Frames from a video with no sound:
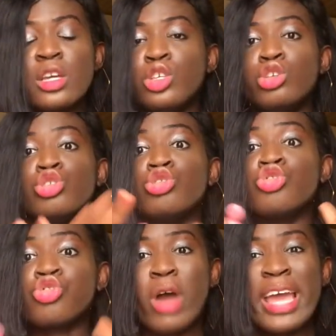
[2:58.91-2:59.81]
You should
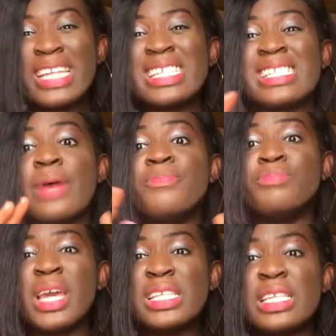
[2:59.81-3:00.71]
try it. It's
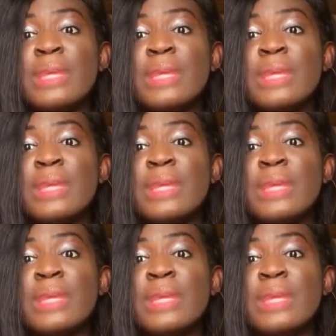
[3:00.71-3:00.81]
amazing.